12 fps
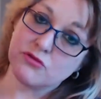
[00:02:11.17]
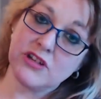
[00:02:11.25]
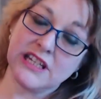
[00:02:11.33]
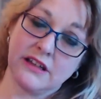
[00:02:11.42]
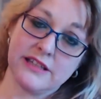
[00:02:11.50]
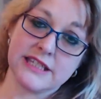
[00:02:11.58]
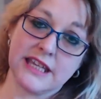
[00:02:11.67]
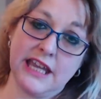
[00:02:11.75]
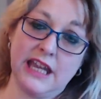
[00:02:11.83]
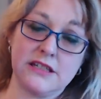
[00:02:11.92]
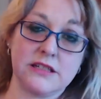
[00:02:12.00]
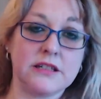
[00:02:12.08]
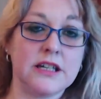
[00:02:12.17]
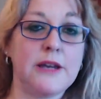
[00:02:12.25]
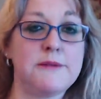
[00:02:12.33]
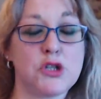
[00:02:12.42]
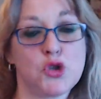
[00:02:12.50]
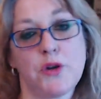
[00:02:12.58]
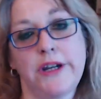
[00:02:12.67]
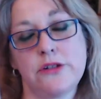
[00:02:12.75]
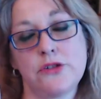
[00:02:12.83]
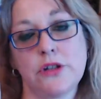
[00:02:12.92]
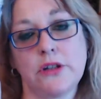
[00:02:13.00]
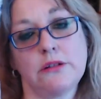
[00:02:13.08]
really nice kit. It was a joy to
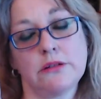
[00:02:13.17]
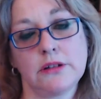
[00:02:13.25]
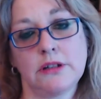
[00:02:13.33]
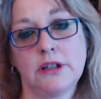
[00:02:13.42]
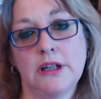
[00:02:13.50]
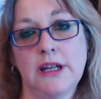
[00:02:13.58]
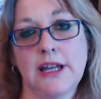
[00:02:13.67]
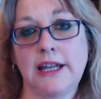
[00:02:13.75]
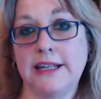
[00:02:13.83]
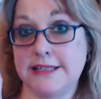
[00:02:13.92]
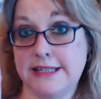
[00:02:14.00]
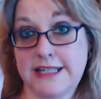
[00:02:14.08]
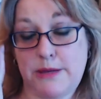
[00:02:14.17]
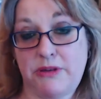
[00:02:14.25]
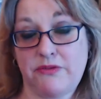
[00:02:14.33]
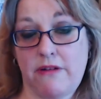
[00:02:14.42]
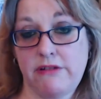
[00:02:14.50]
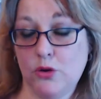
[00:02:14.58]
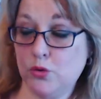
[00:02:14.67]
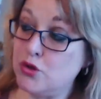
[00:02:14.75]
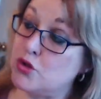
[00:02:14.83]
do, and it didn't take me very long at